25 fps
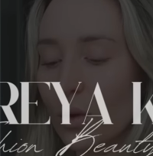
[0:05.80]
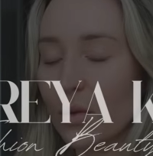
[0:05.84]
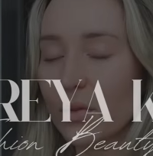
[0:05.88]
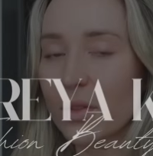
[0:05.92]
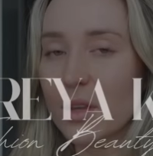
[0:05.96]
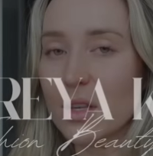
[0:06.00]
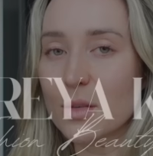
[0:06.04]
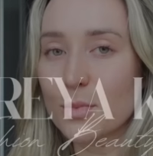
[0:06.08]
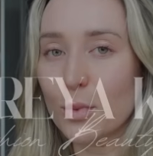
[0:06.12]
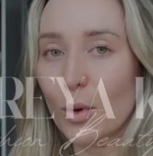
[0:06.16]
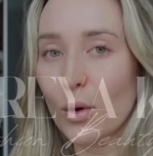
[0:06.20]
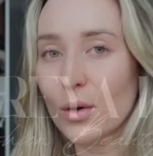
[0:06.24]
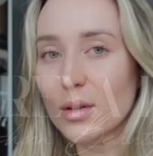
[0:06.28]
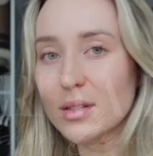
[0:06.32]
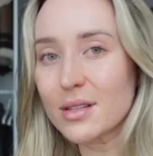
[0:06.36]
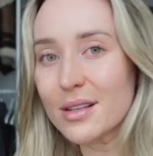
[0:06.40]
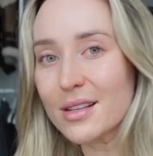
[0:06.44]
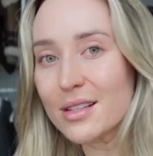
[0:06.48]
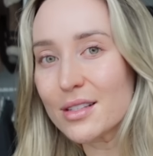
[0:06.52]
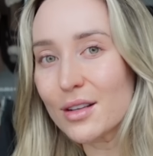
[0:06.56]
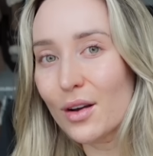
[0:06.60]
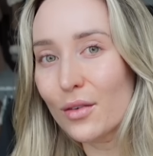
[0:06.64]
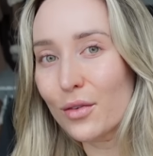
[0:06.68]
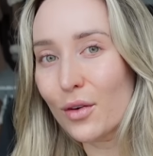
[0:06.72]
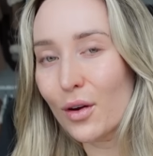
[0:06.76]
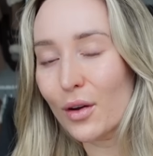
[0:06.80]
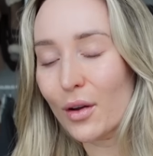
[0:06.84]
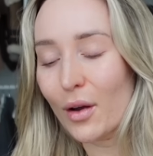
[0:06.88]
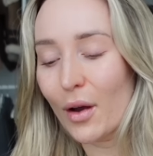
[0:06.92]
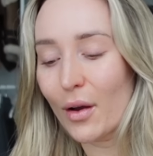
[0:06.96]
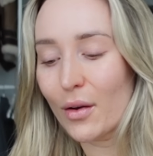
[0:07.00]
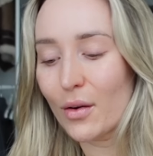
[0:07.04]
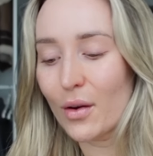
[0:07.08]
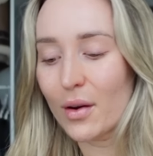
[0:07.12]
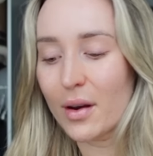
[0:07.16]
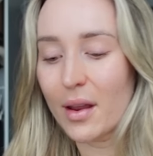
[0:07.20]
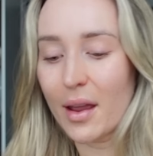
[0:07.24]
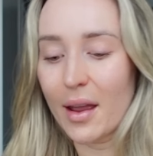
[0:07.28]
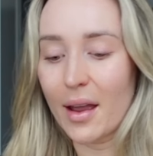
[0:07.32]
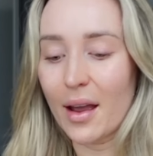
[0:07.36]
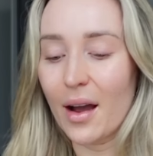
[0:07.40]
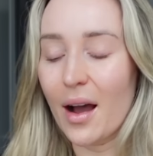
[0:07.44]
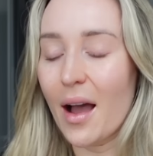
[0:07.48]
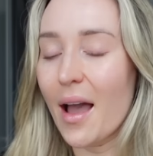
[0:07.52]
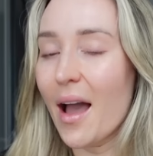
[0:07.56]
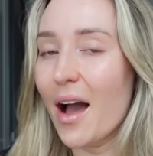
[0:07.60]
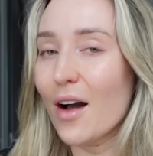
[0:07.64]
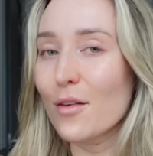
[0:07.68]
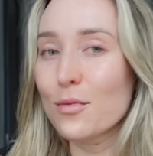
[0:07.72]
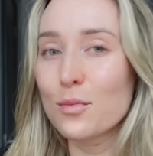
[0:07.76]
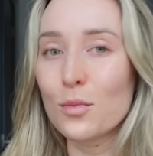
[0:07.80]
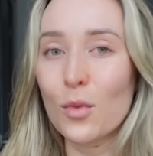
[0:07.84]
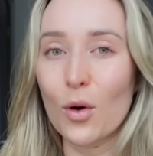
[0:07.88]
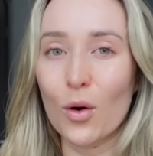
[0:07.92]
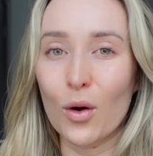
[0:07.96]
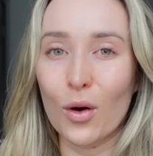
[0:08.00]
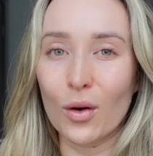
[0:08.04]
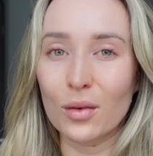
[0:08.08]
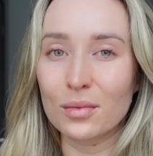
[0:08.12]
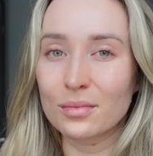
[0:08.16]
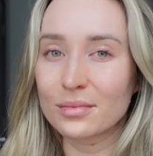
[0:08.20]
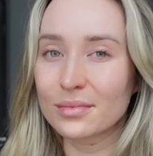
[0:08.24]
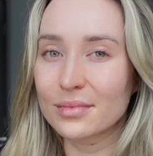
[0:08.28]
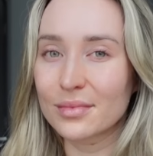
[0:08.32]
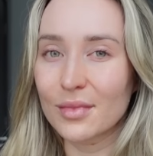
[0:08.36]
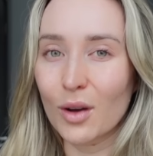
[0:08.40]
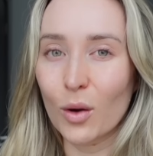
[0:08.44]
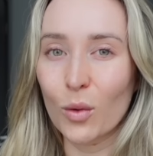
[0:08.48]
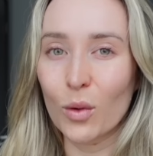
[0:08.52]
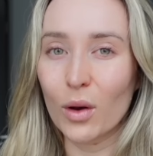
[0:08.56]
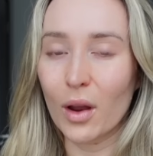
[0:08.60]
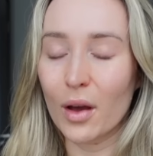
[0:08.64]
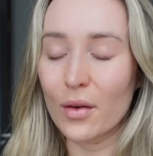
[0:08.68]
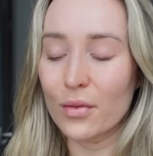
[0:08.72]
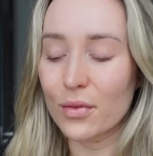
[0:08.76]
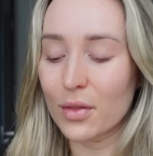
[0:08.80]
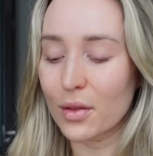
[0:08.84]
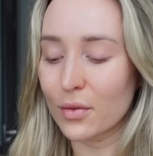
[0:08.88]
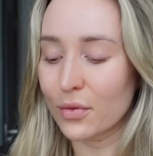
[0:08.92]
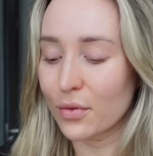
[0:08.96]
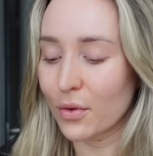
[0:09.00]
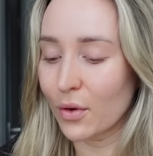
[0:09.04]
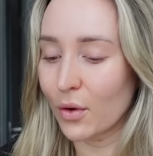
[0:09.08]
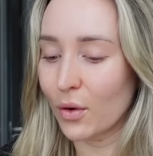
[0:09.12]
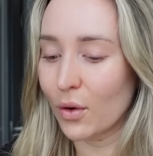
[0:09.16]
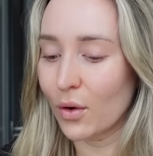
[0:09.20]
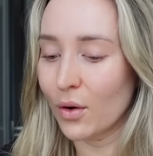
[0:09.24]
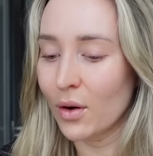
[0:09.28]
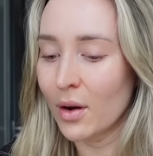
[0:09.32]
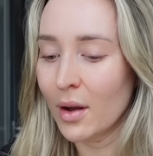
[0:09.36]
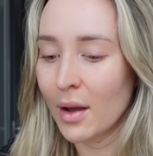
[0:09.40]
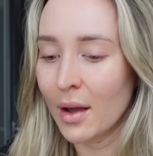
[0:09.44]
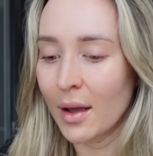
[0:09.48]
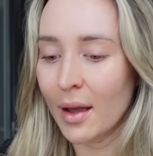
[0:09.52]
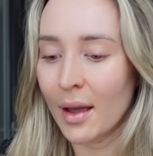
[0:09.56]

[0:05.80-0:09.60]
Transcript: of these boxes I've got going on here. I have more all over the floor.